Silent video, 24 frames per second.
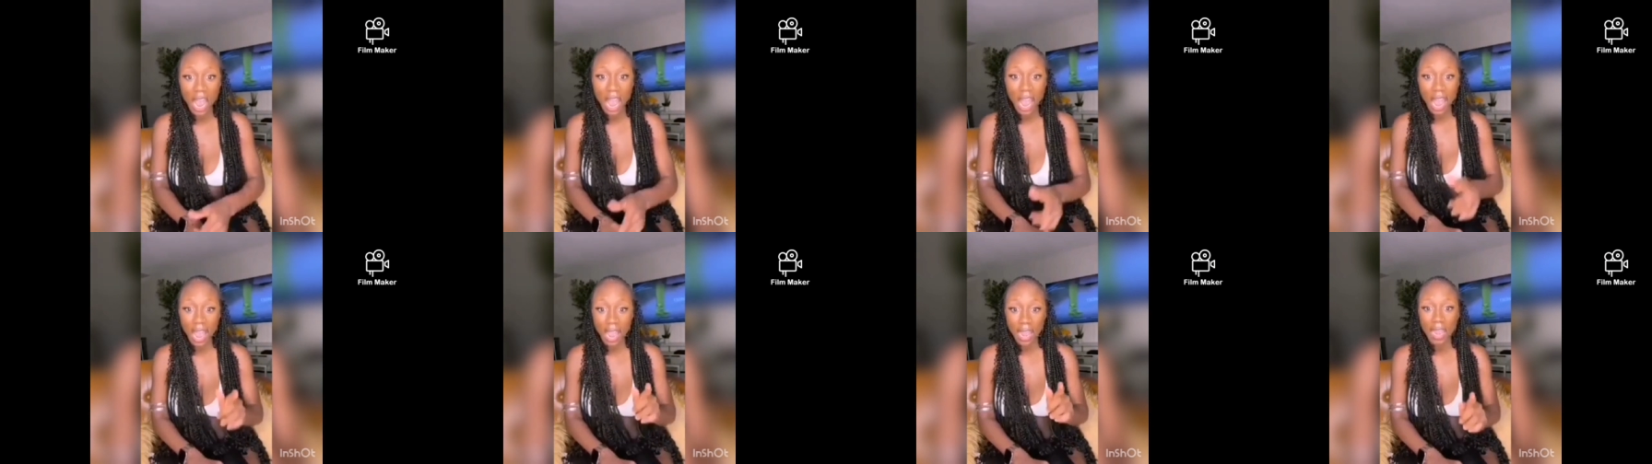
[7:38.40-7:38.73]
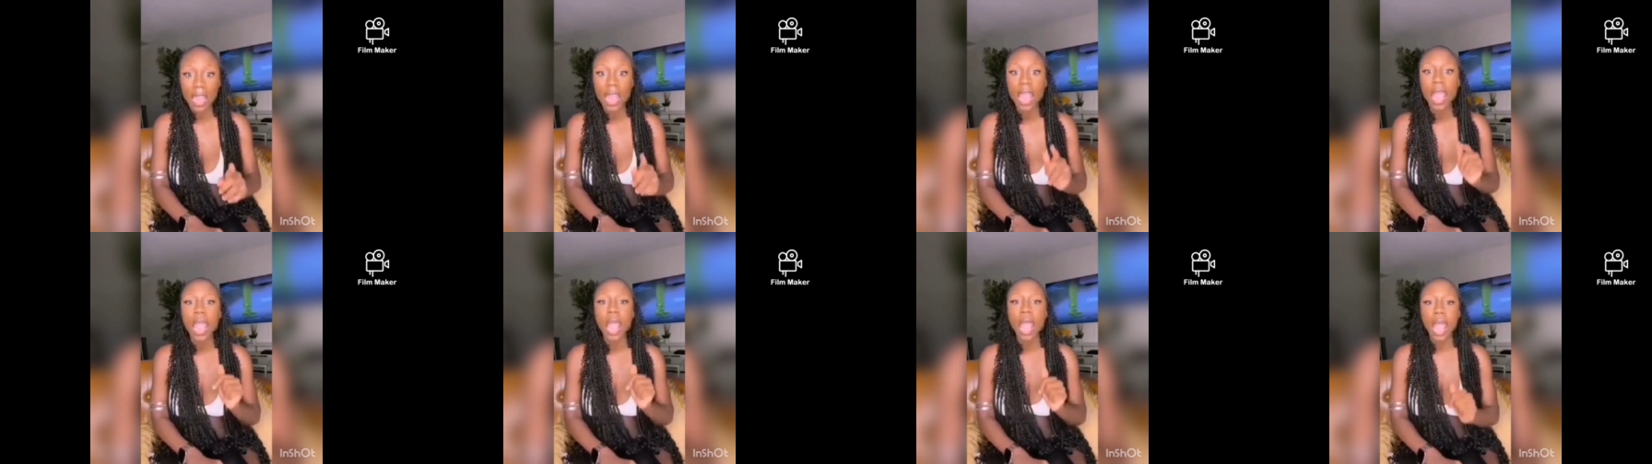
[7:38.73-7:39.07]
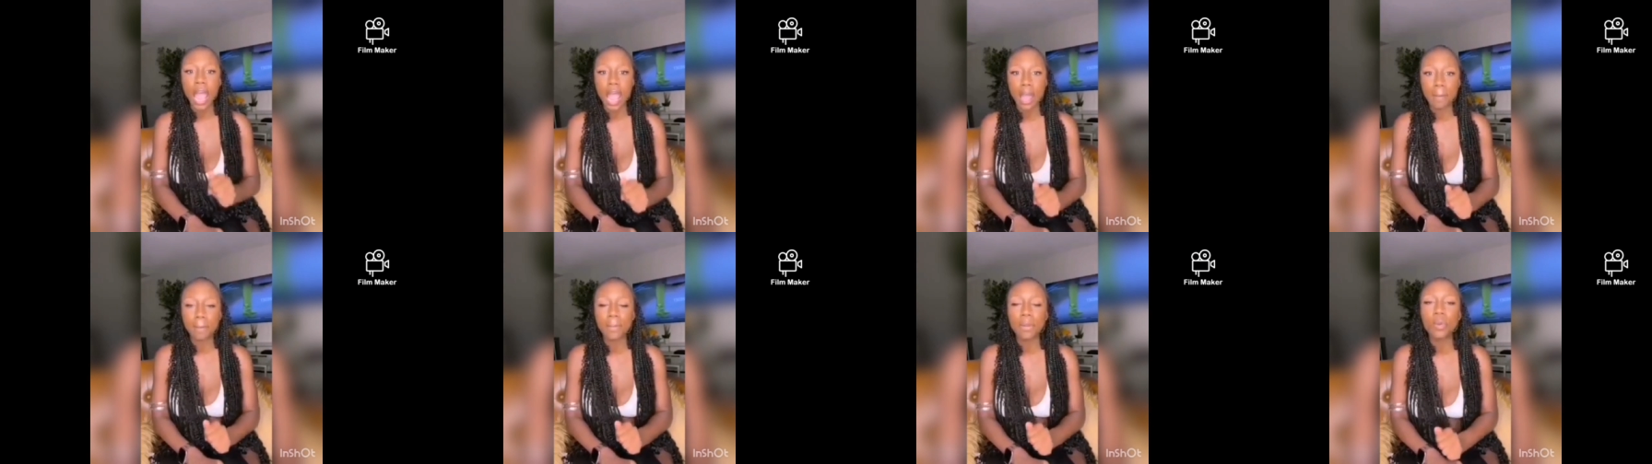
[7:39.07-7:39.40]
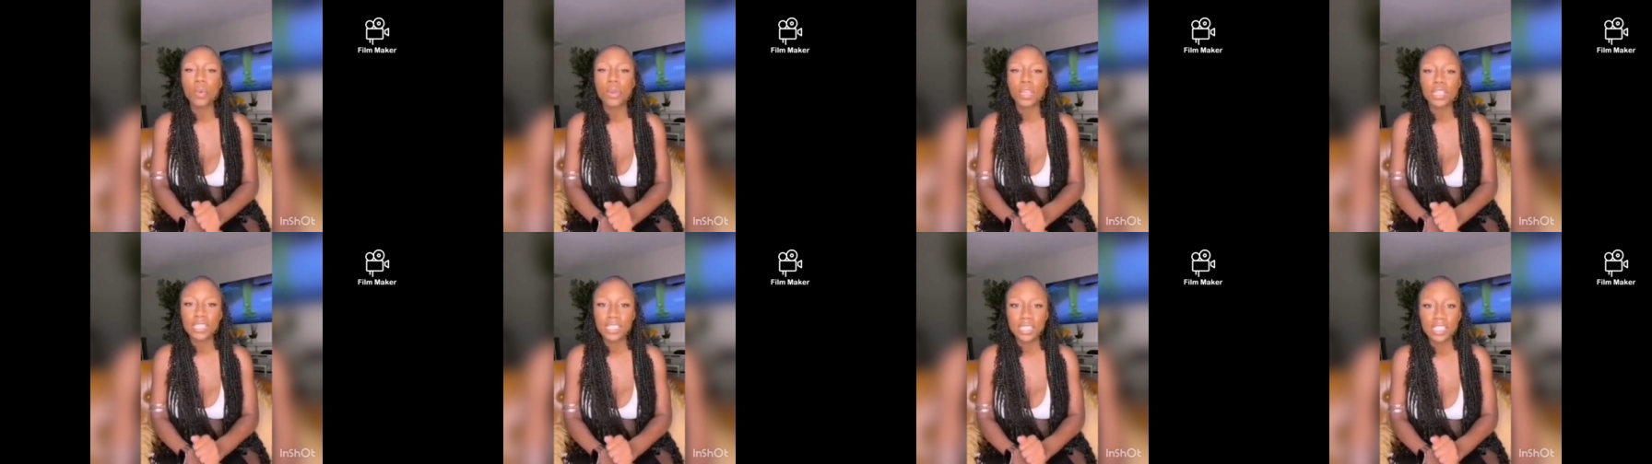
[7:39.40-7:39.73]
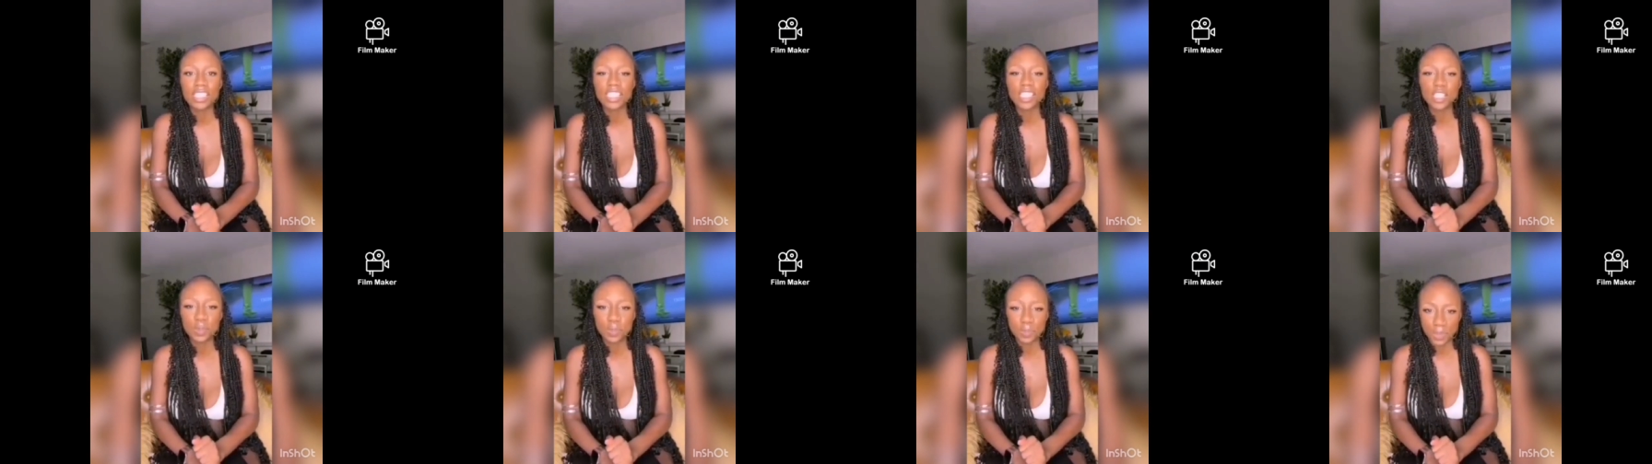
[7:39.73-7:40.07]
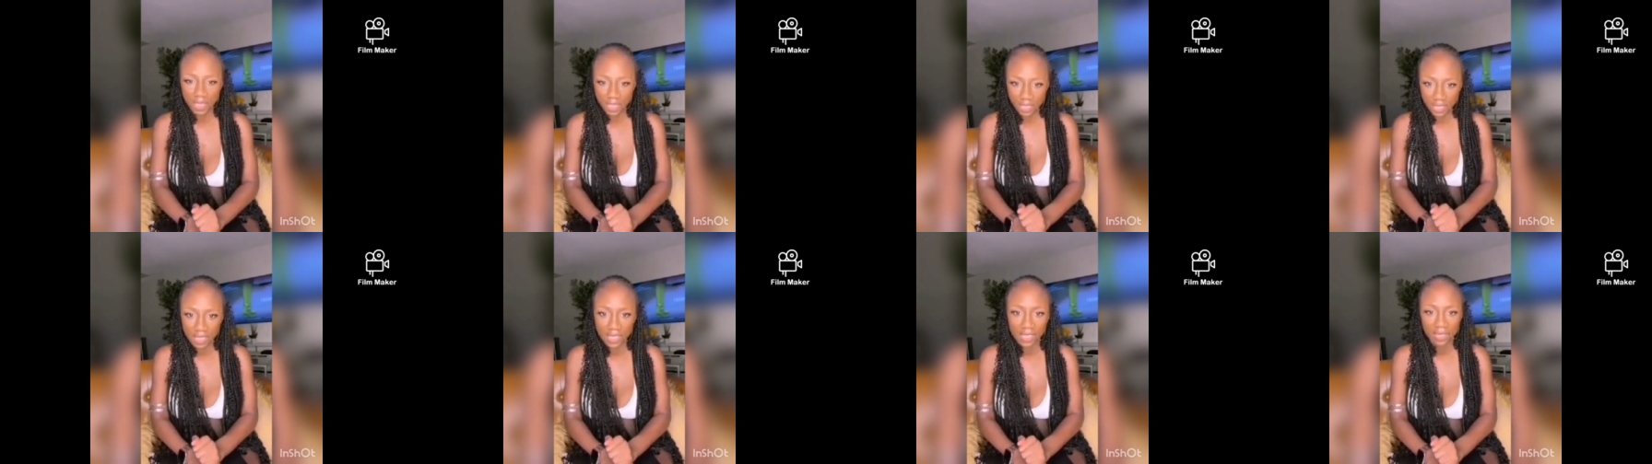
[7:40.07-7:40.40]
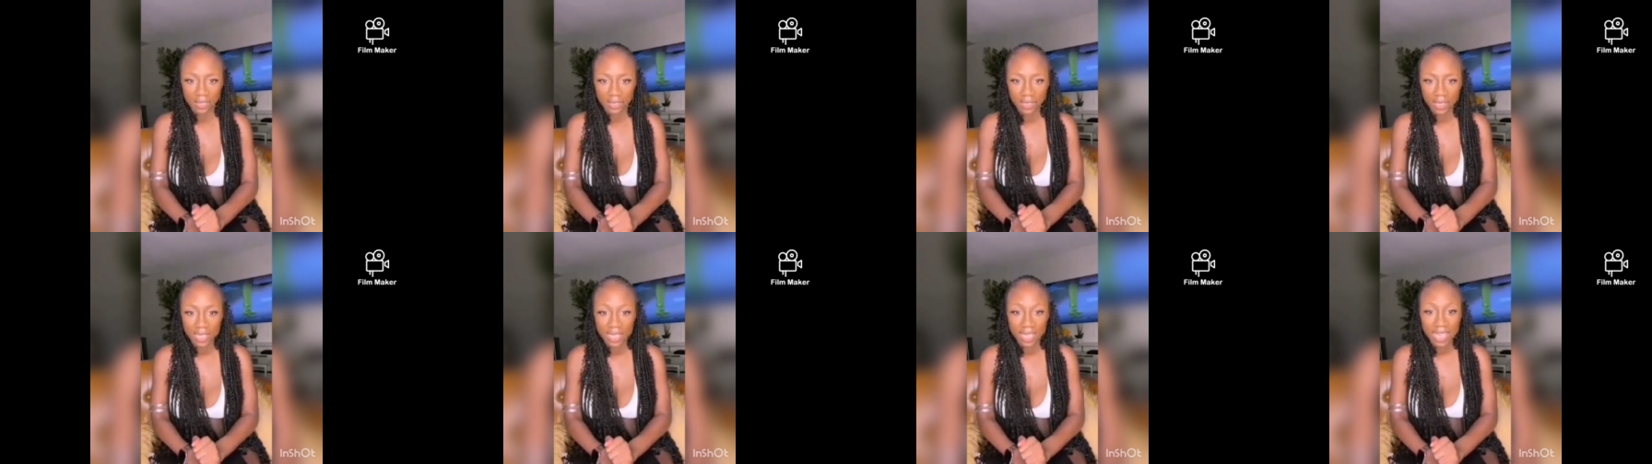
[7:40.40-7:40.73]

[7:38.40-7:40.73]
I am going to speak.